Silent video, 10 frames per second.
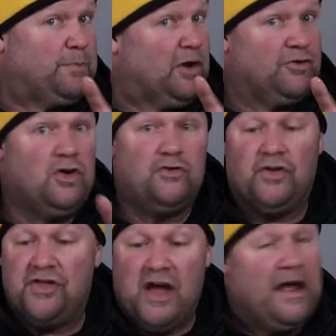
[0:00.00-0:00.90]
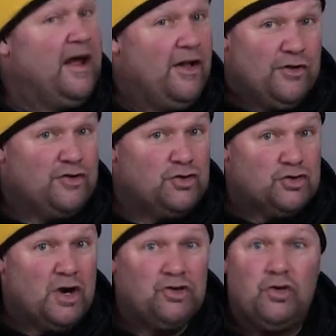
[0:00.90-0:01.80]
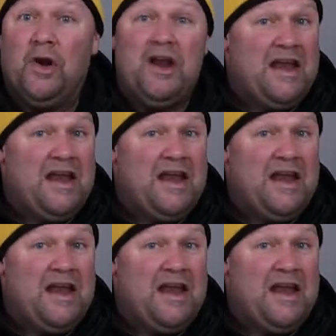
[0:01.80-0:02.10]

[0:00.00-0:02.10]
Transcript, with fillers: Because here's the thing there's a trick to it.